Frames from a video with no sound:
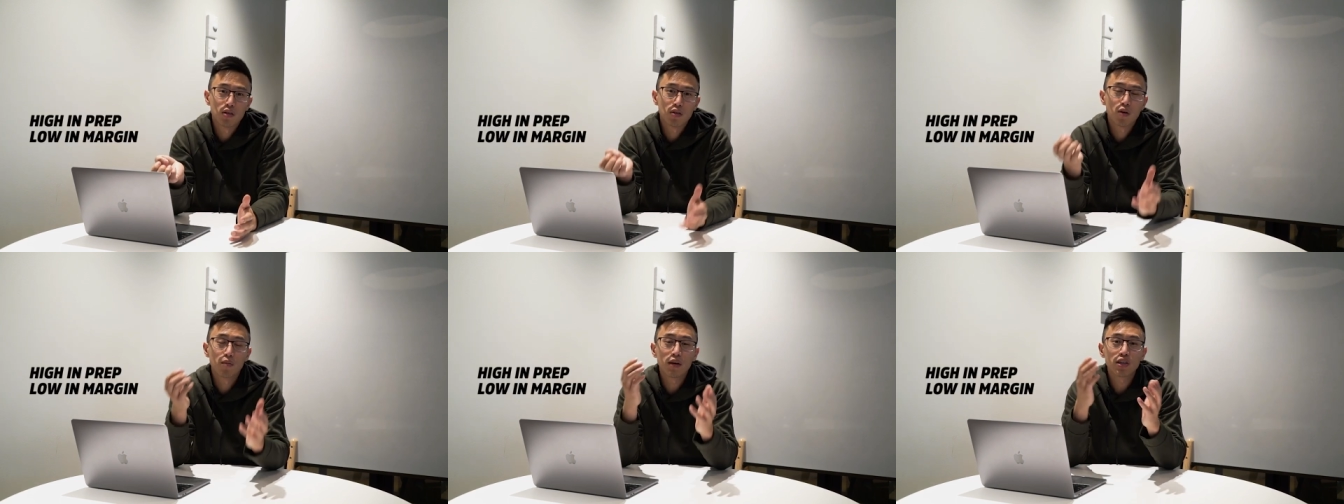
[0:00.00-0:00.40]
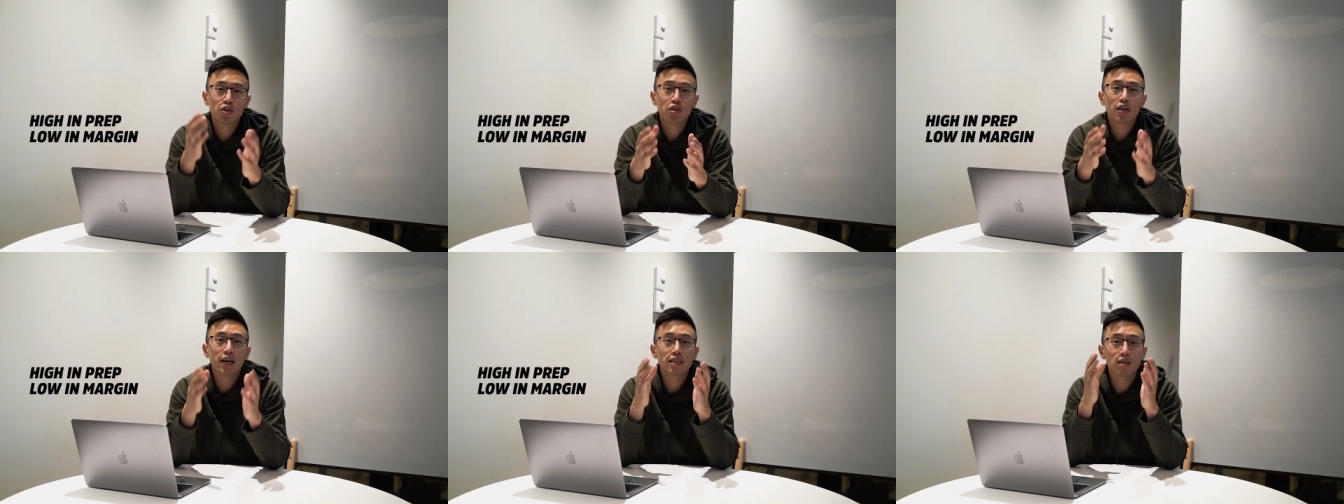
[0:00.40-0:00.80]
So make
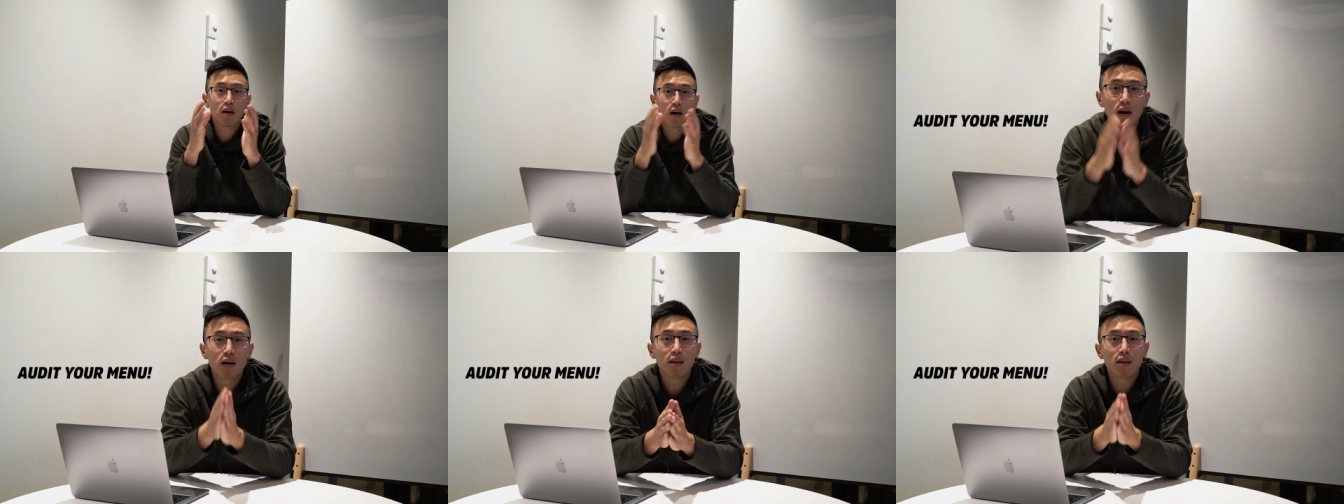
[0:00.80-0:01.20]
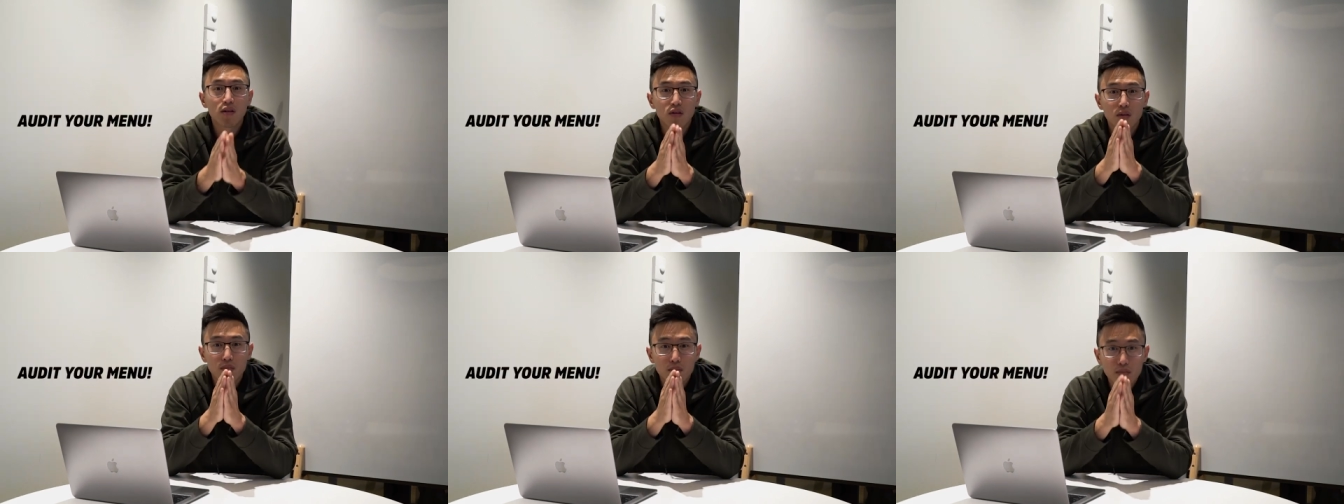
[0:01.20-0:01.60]
sure you guys
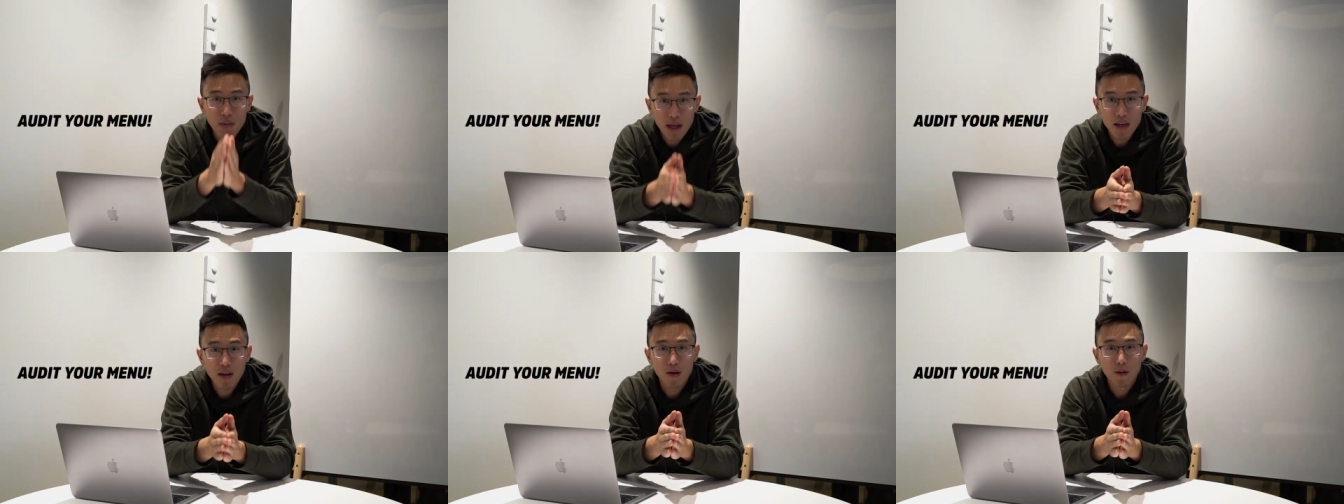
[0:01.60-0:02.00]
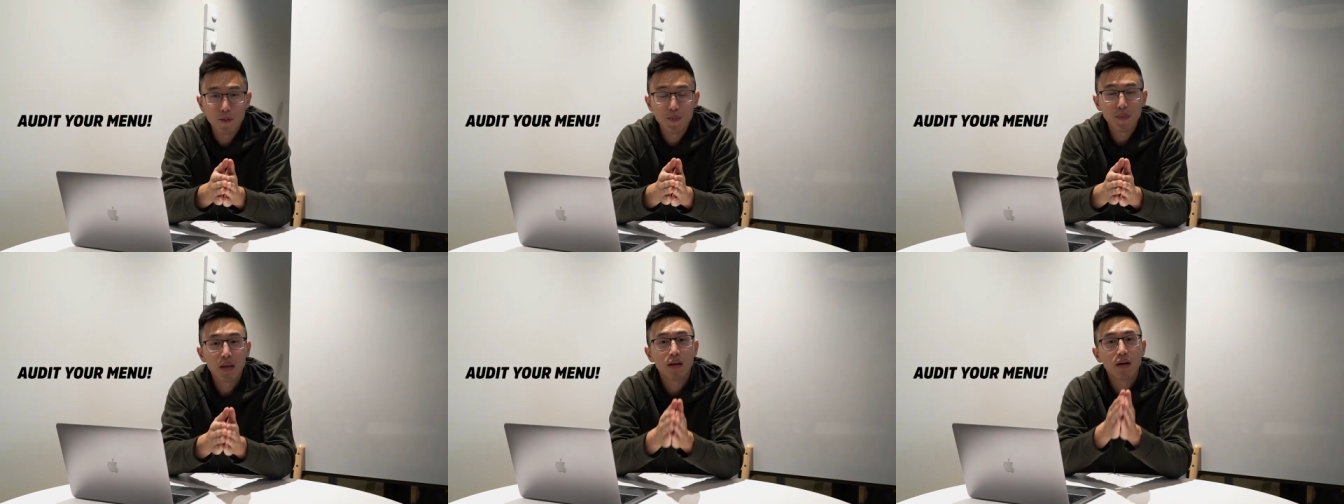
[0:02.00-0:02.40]
audit your
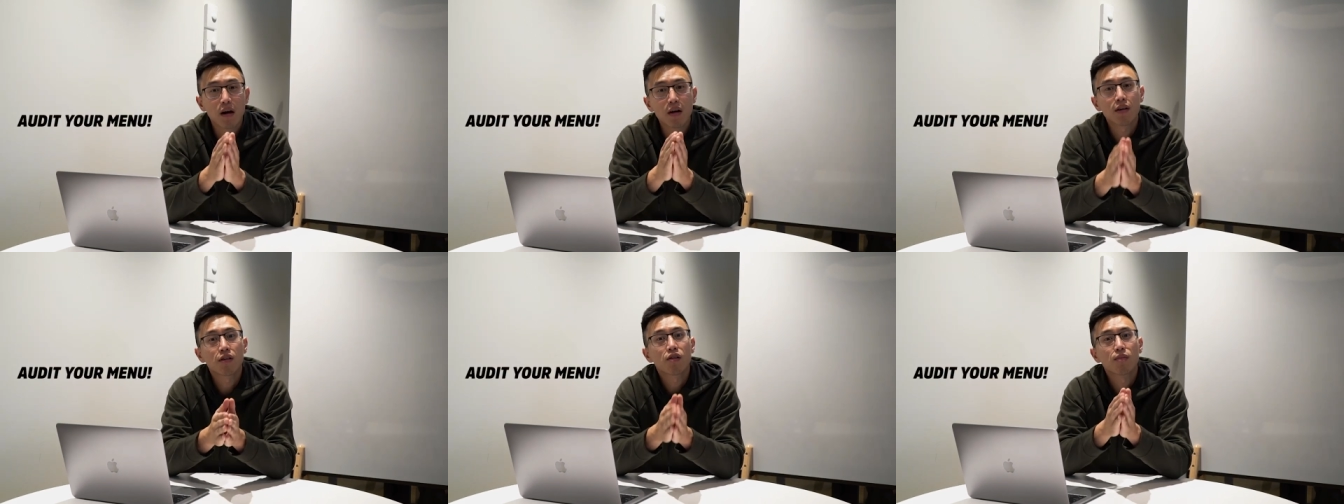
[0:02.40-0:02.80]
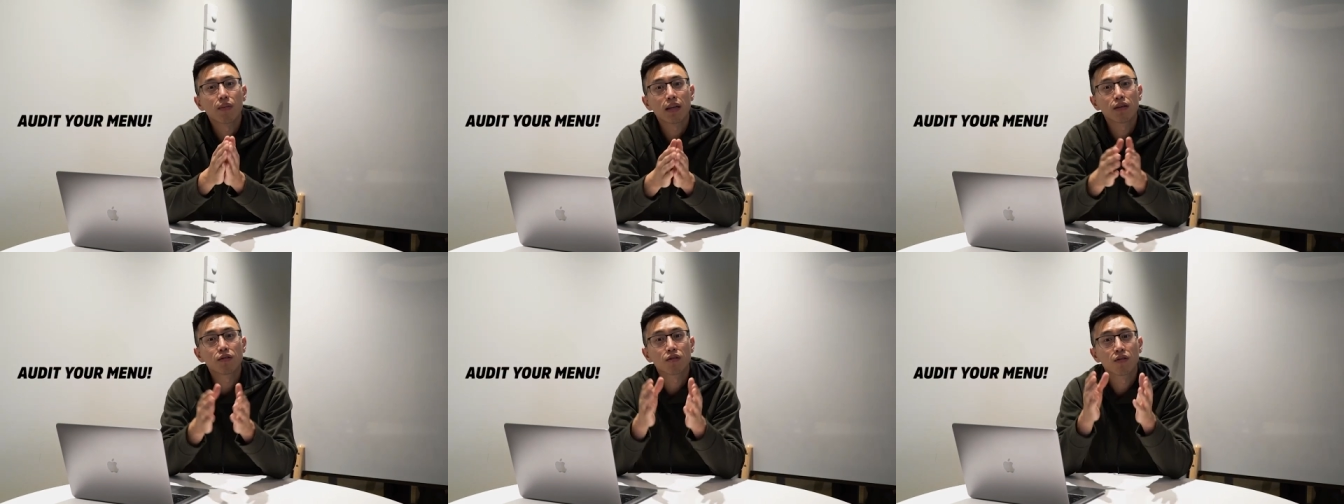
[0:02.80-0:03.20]
menu audit your
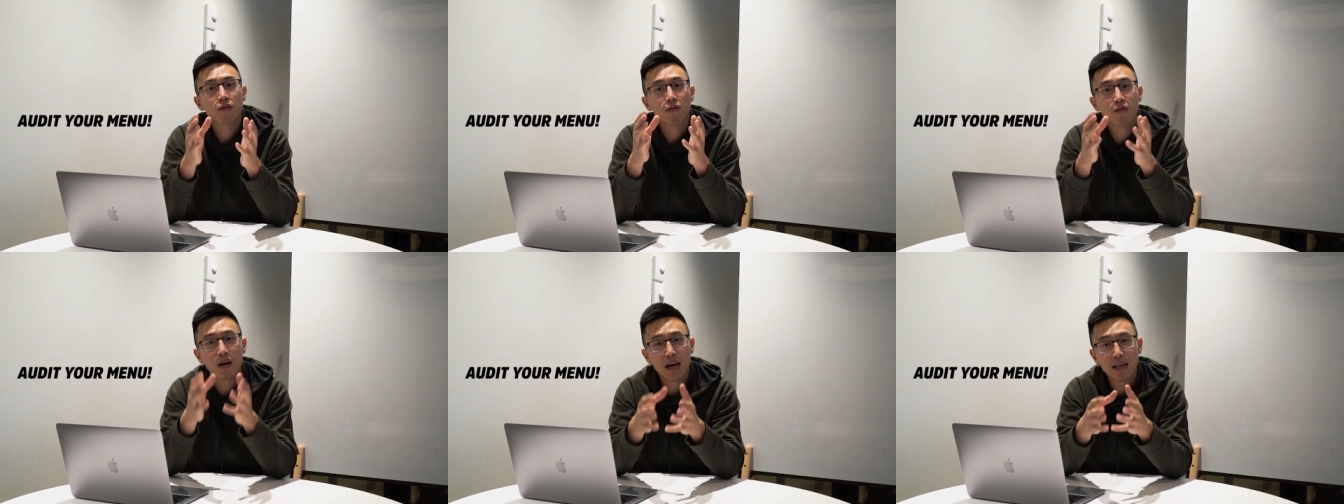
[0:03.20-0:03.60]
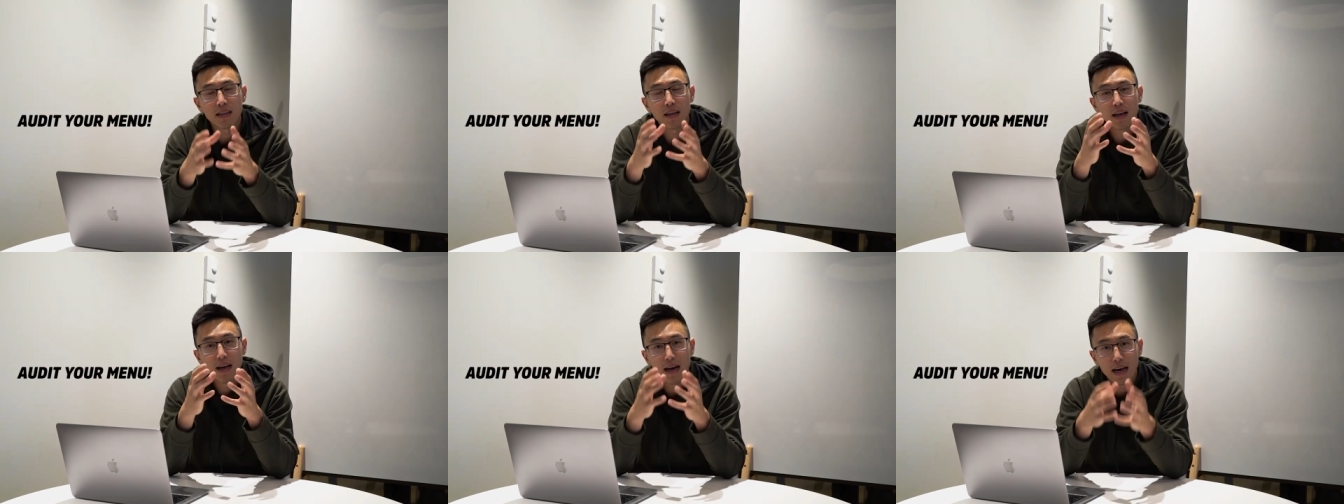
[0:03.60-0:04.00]
menu to
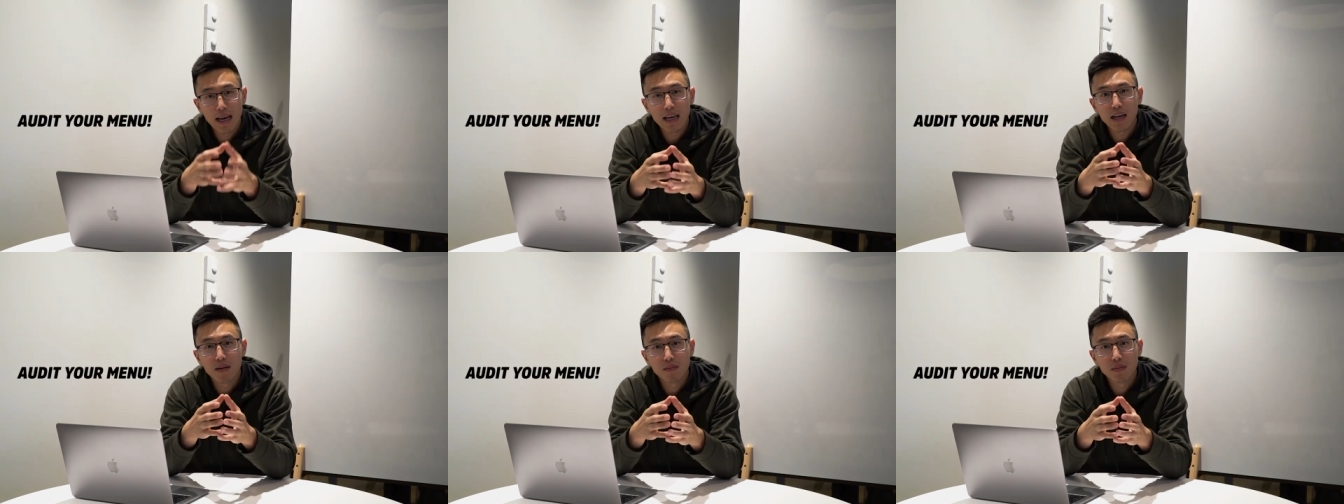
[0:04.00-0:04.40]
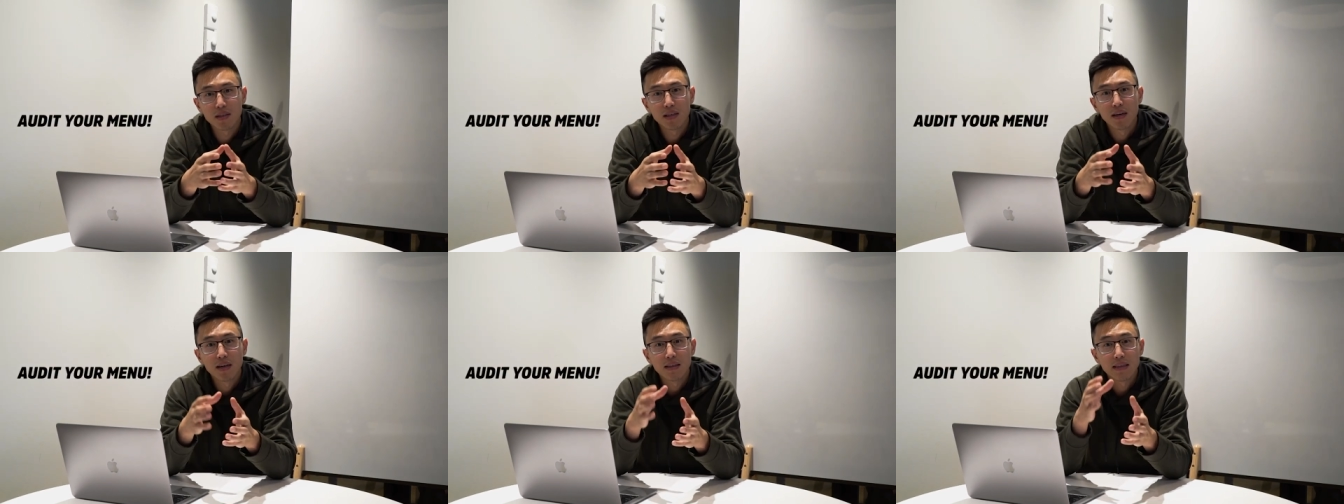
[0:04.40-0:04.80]
find items